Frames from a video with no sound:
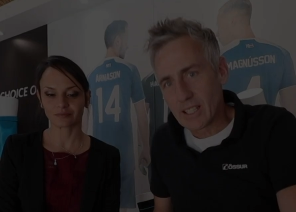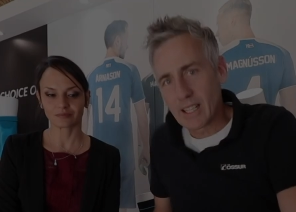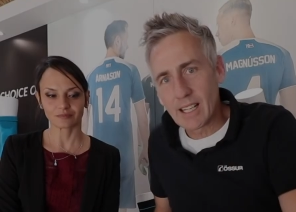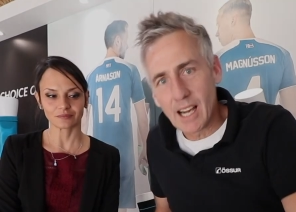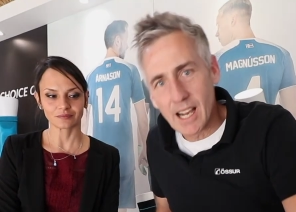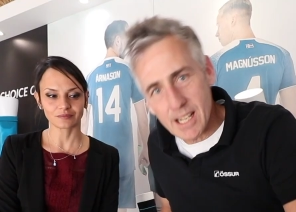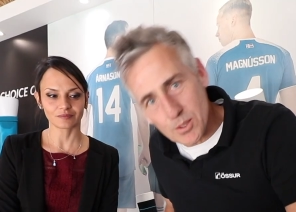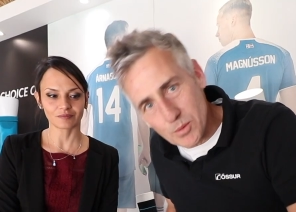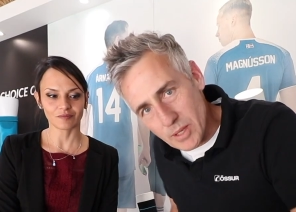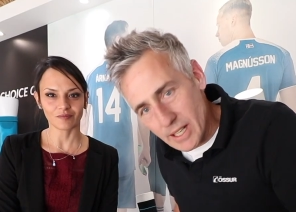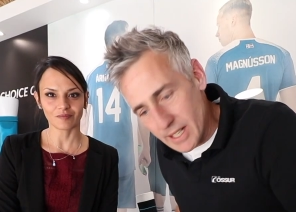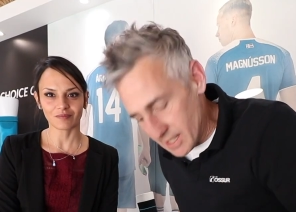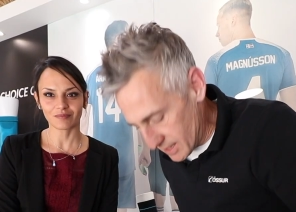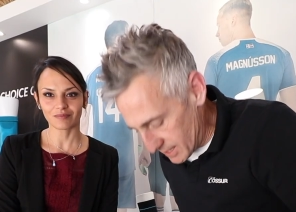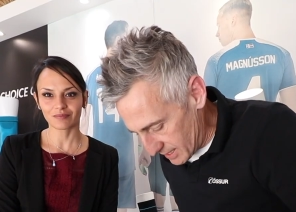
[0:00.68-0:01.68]
Speaker 1: Okay, guys,
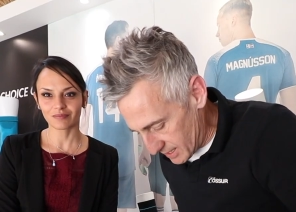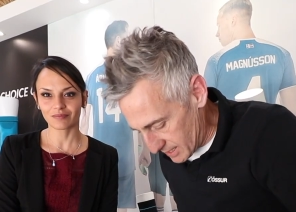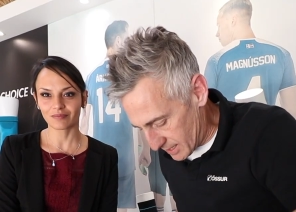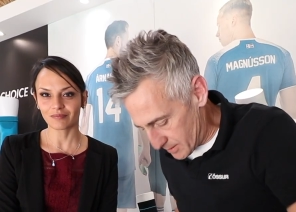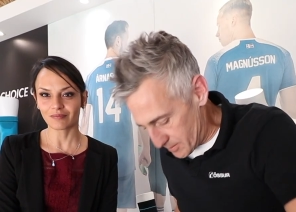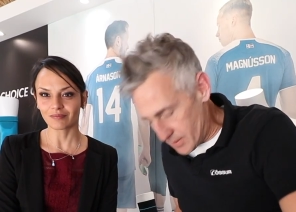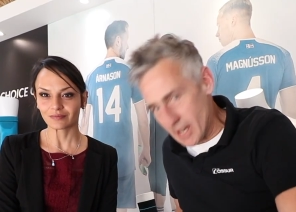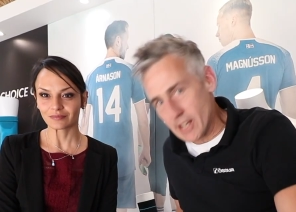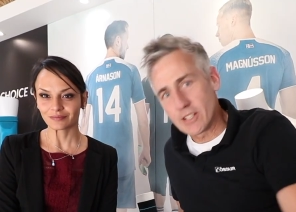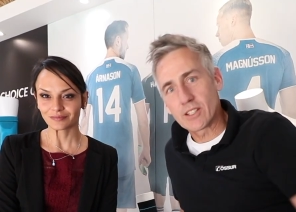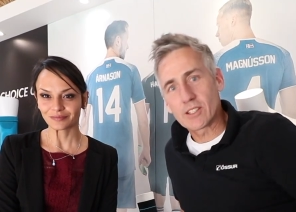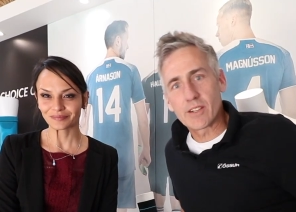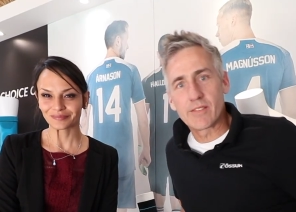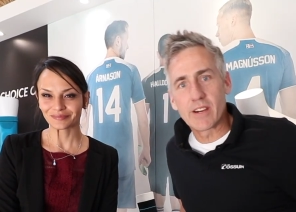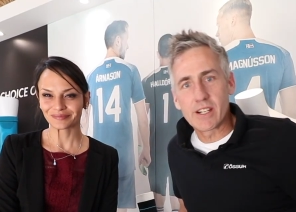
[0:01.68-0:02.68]
we are at the um,
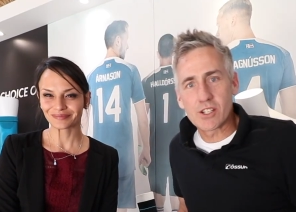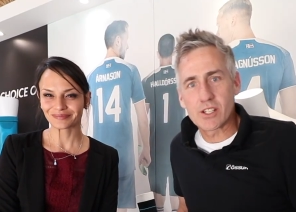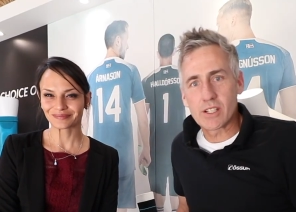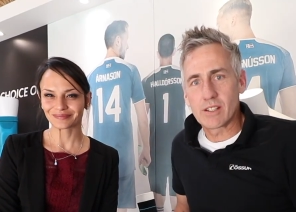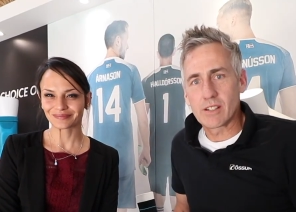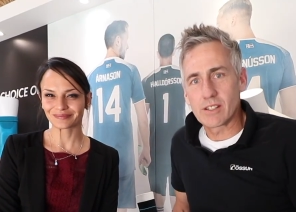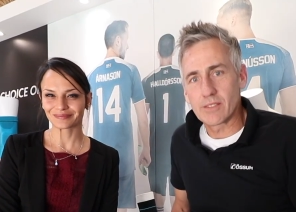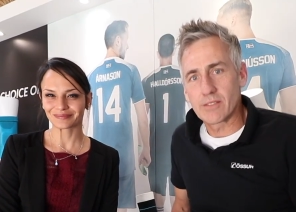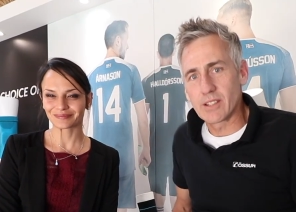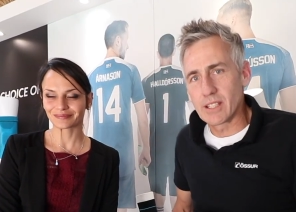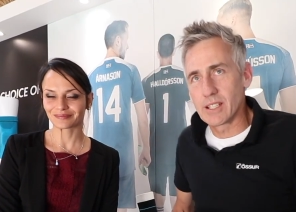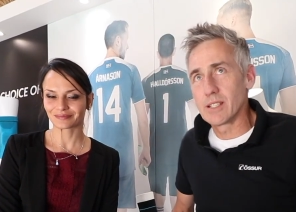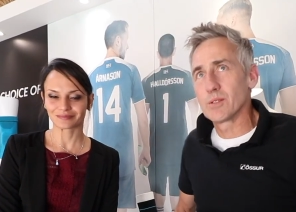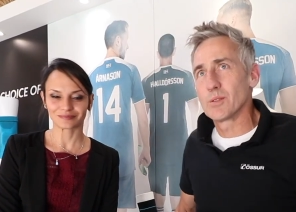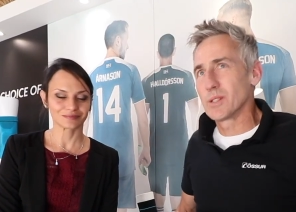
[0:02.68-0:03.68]
annual convention of
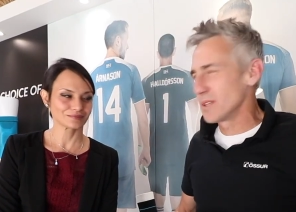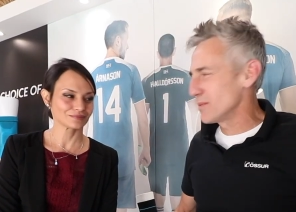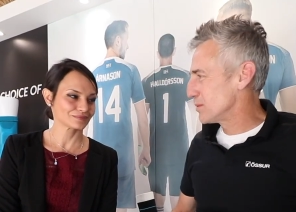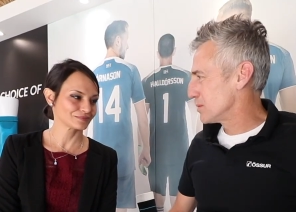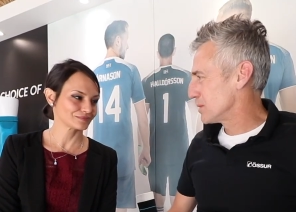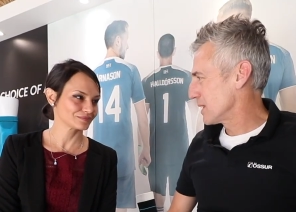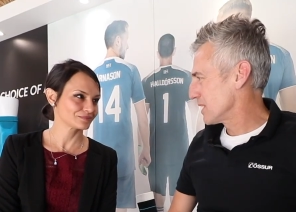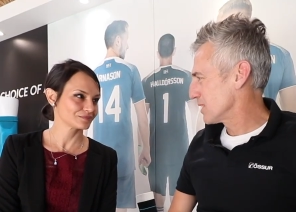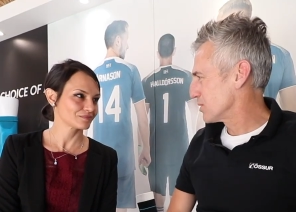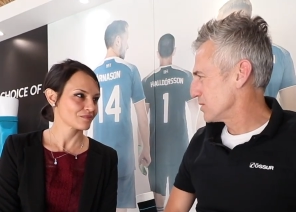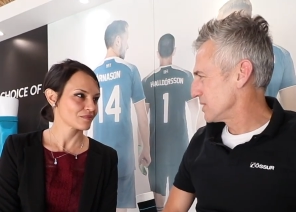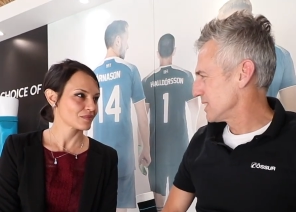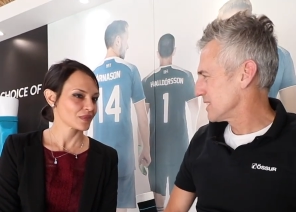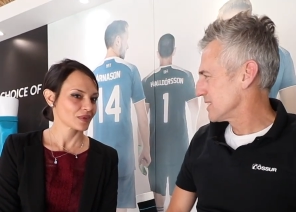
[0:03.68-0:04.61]
the what do, what do they call it?